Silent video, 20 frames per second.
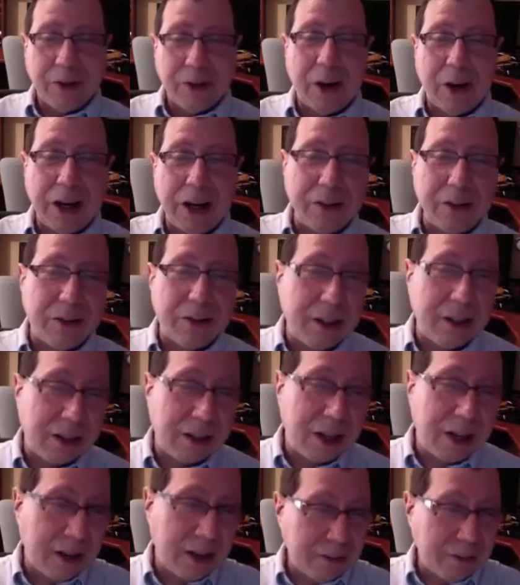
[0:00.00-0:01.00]
So I used
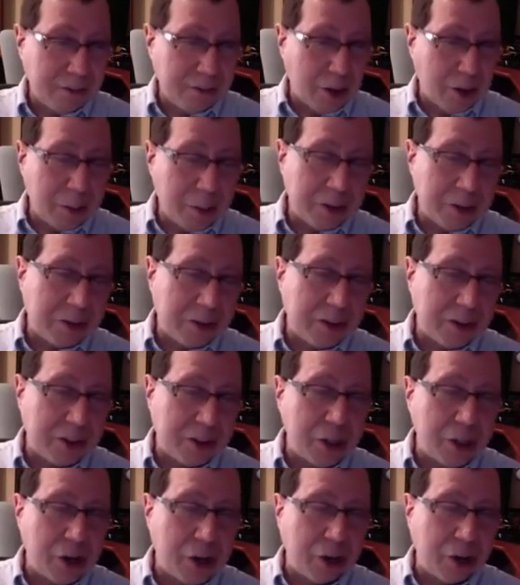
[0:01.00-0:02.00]
to kind of, almost as
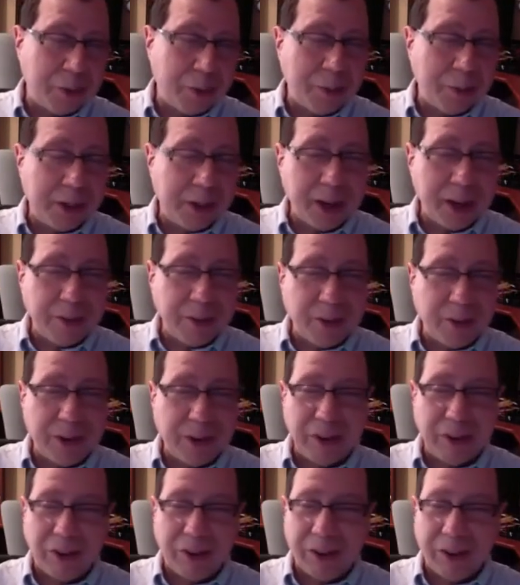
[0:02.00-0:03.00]
a joke, but it became a
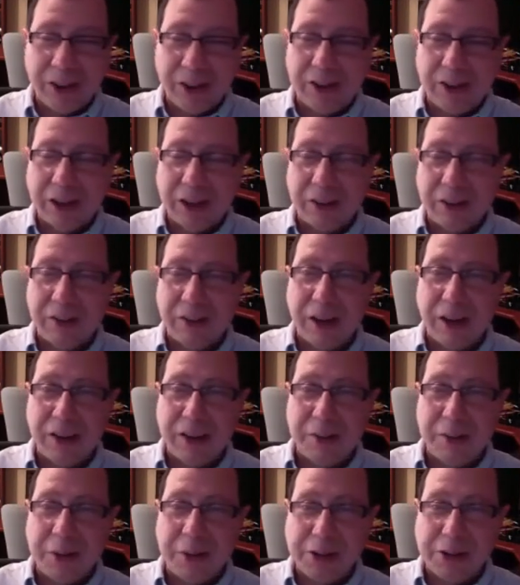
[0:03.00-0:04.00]
very serious
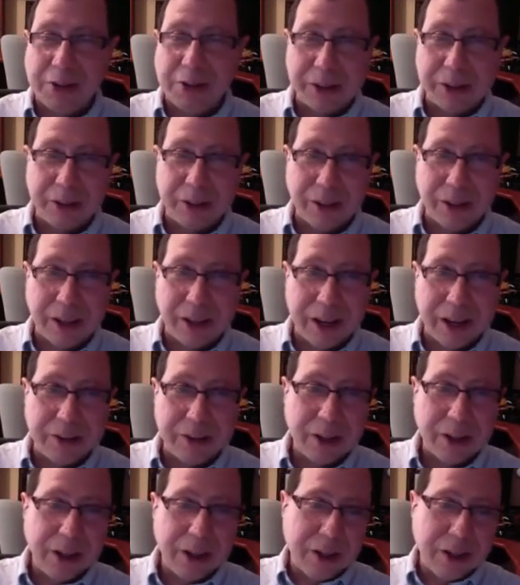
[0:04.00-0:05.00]
exercise in my graduate
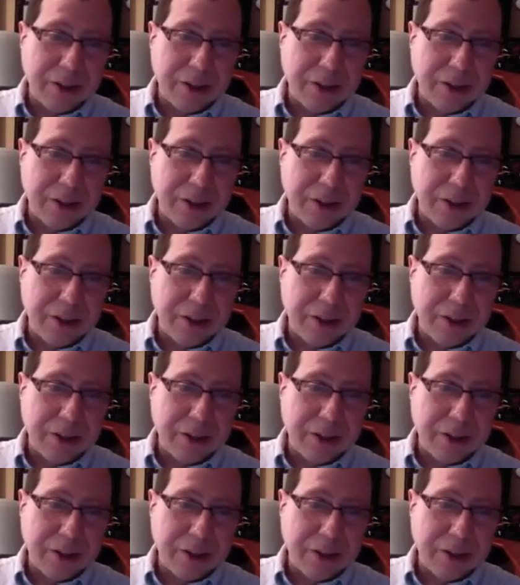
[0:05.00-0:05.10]
class.